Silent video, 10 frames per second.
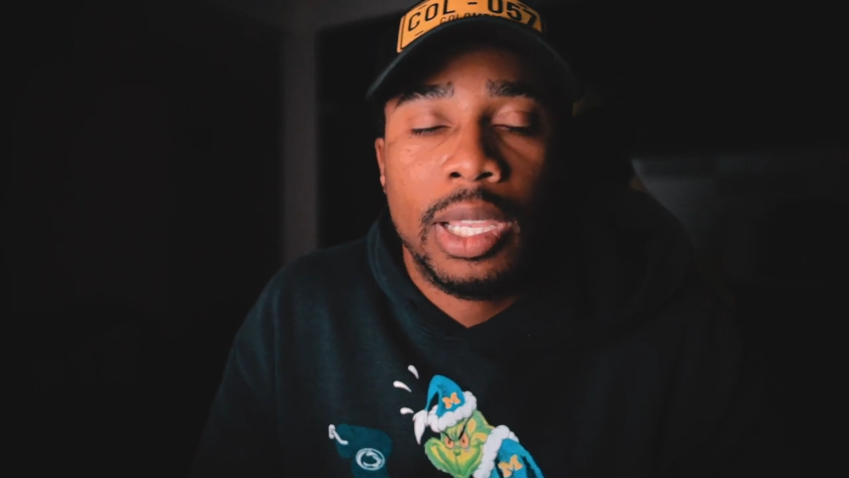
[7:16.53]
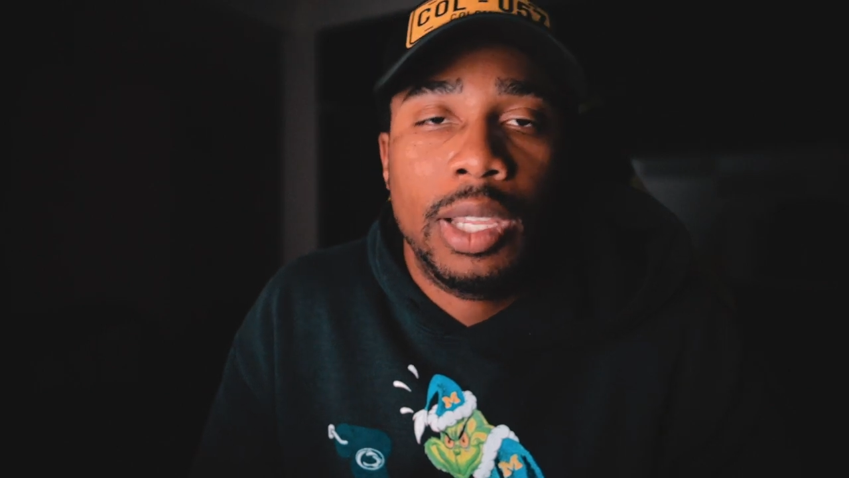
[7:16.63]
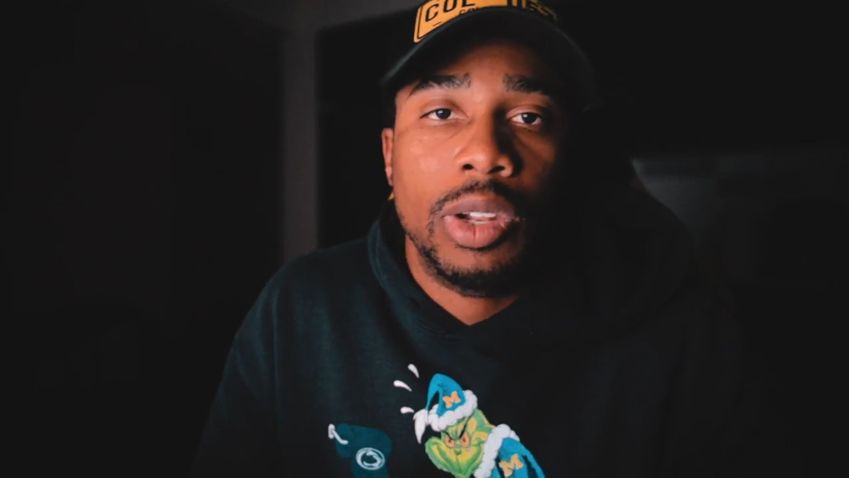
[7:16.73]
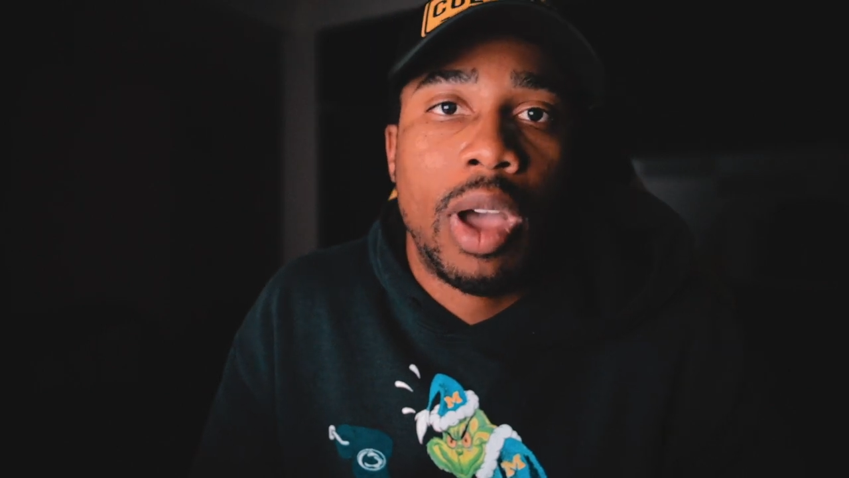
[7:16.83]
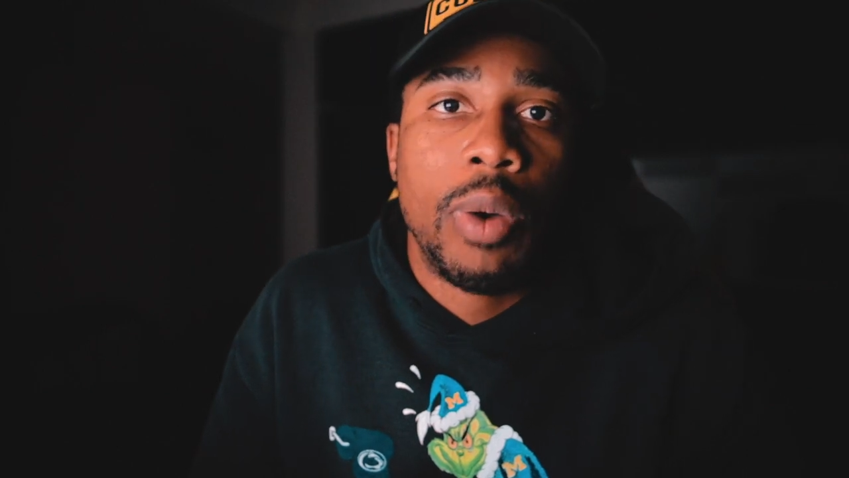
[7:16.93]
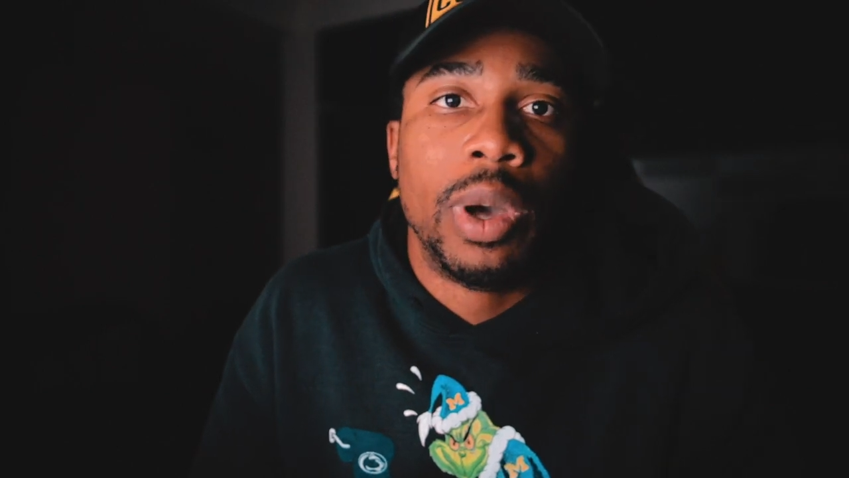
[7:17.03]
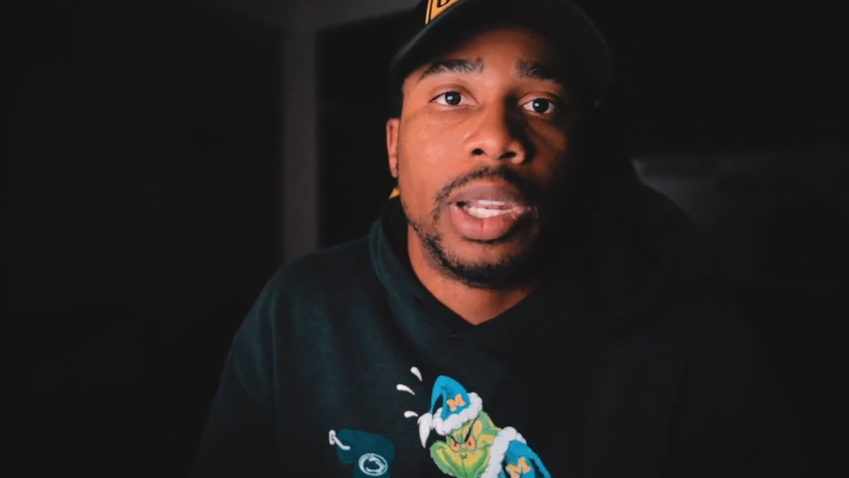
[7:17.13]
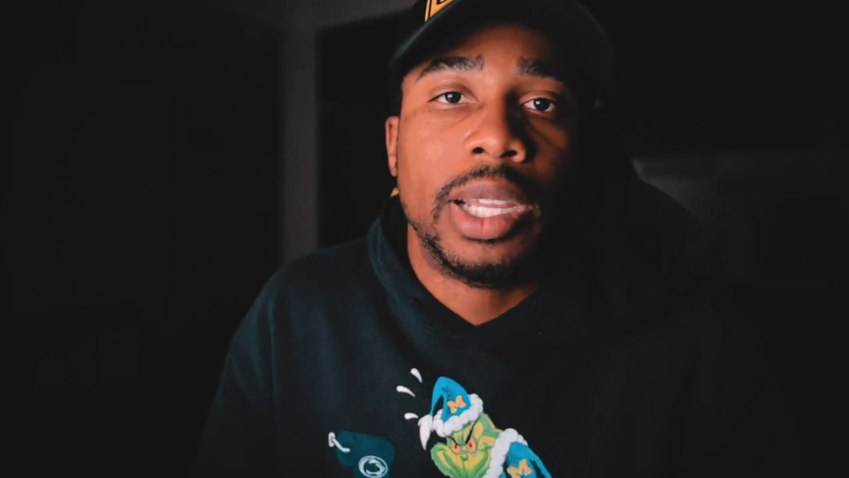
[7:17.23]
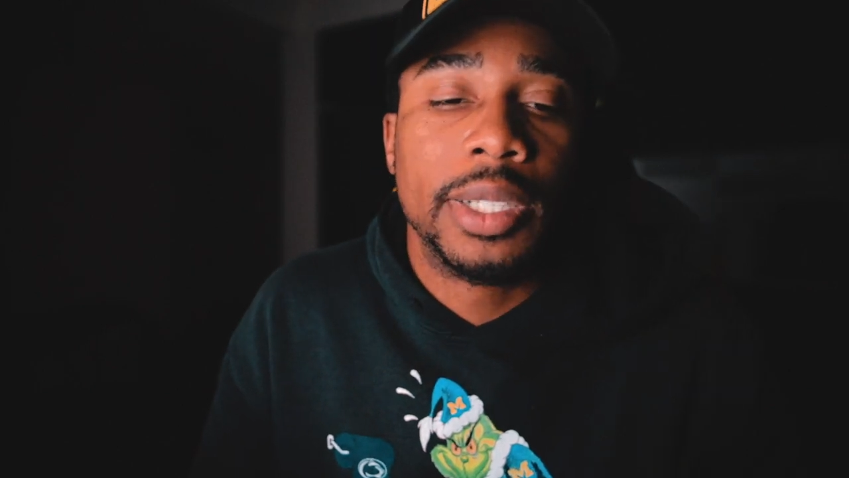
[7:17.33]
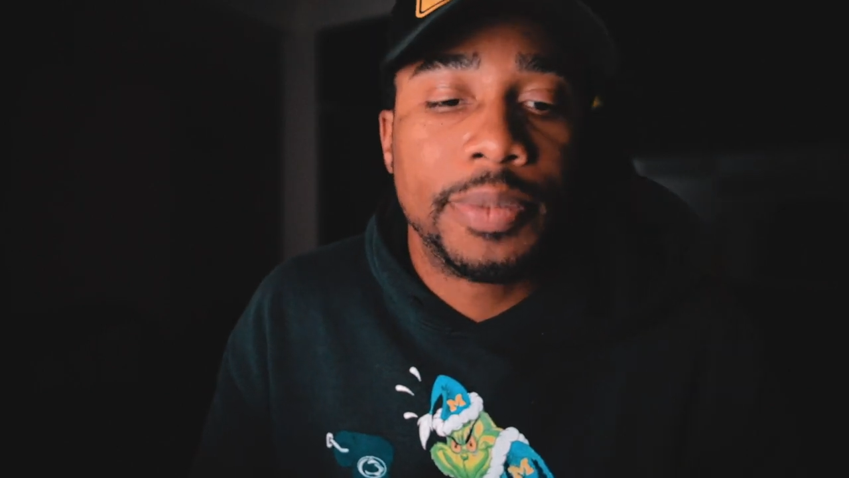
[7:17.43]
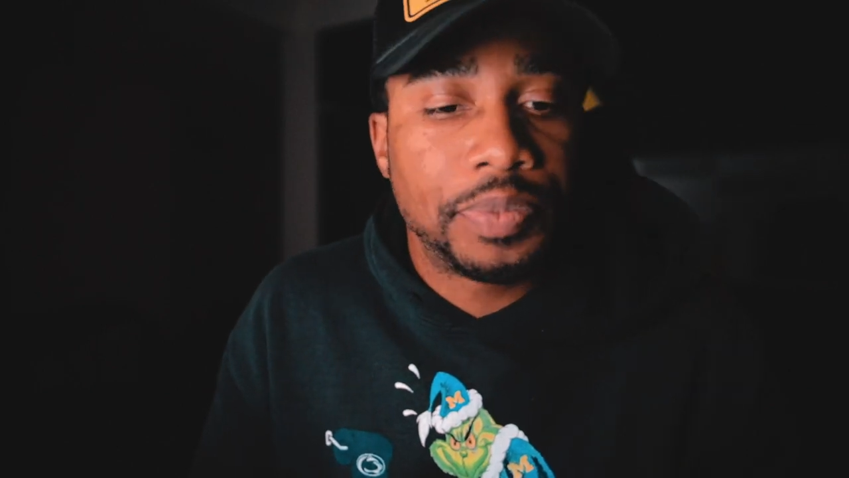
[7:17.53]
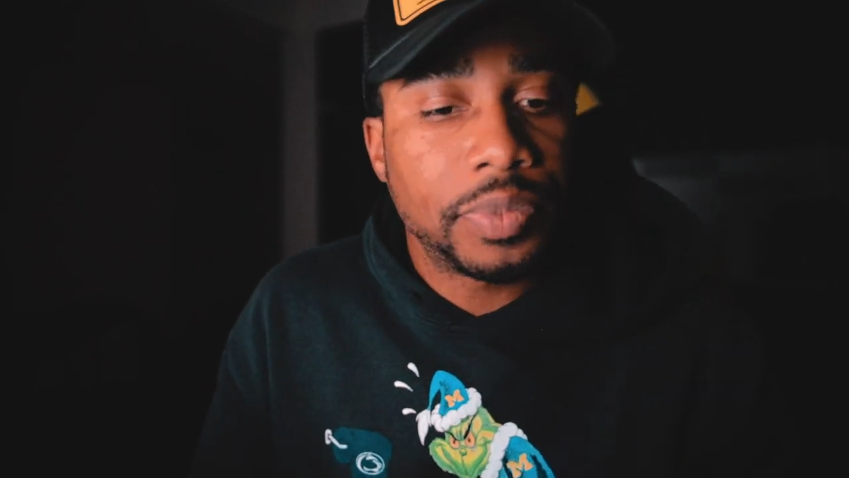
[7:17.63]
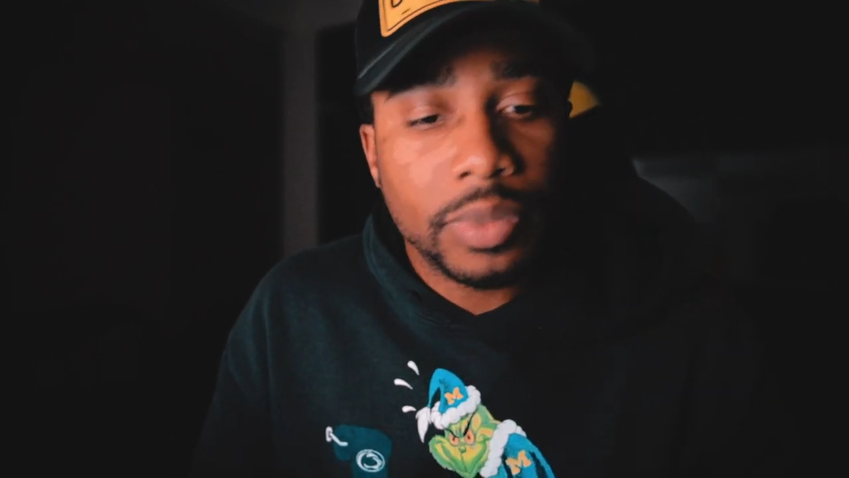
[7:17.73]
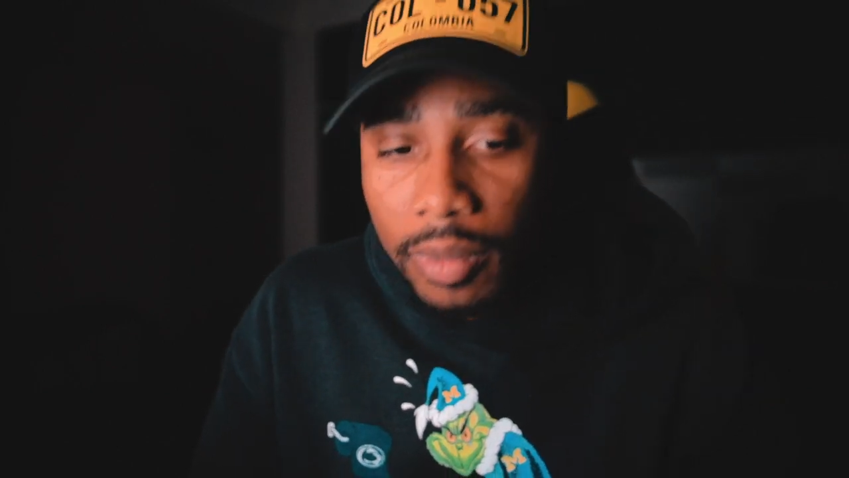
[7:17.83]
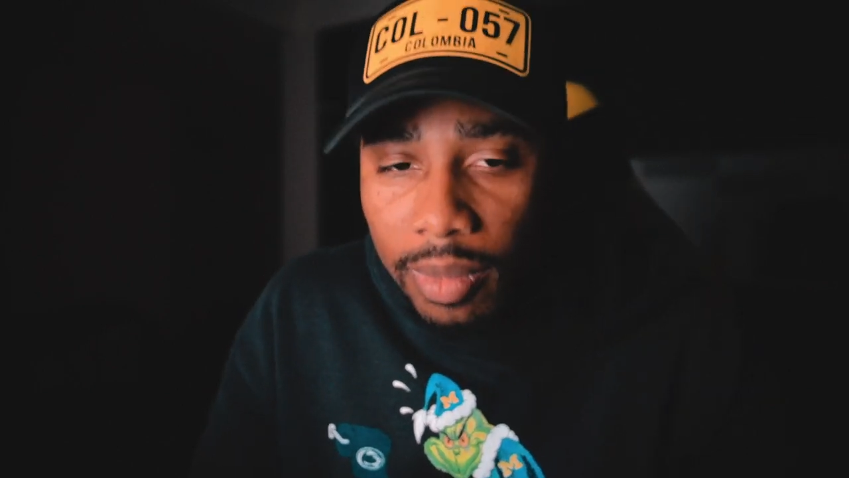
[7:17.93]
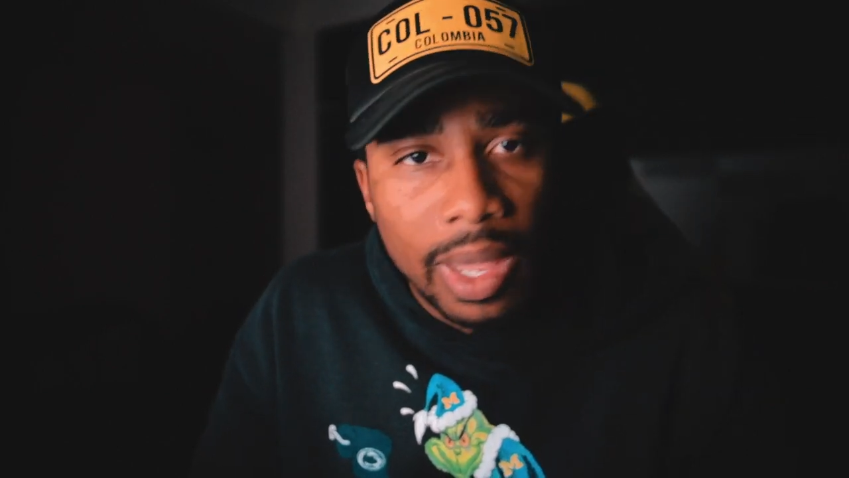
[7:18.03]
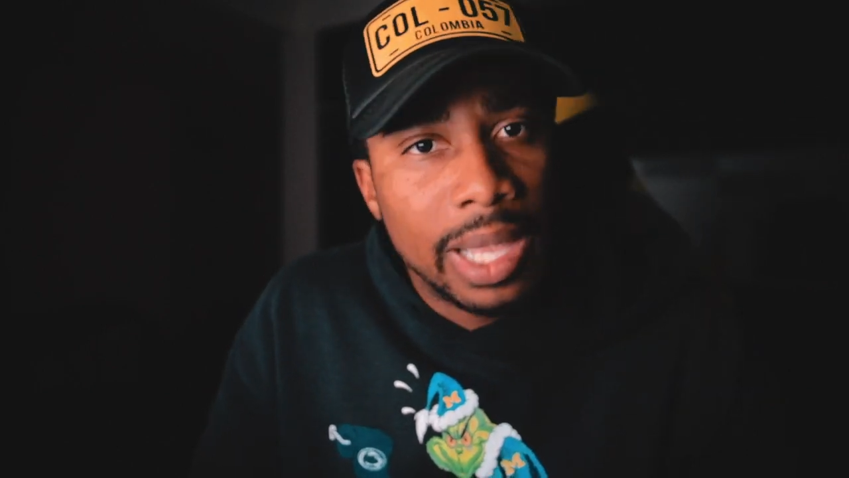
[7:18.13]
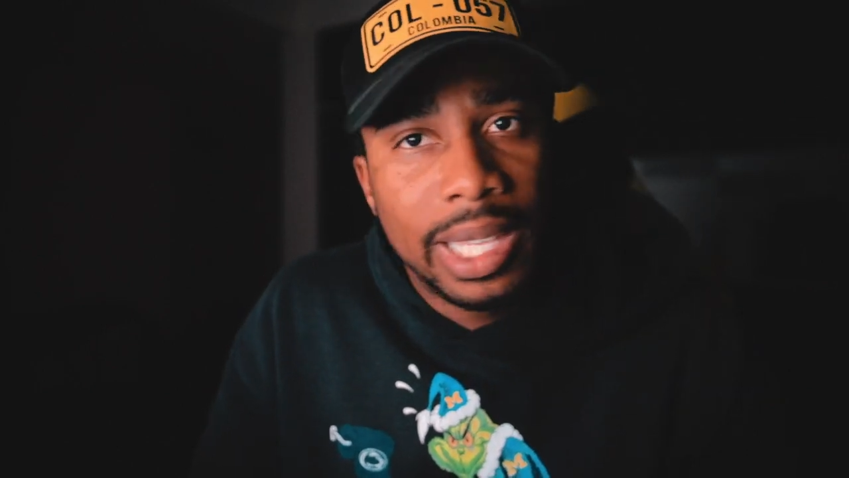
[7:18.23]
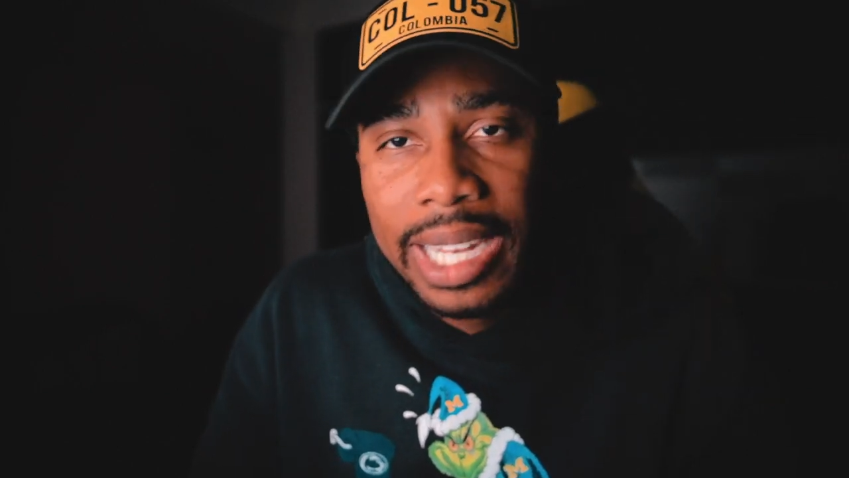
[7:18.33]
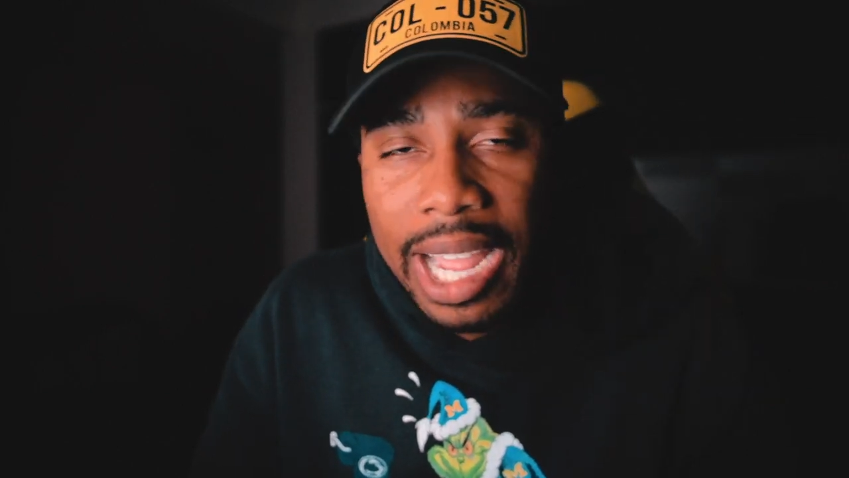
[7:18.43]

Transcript: You know, I want to get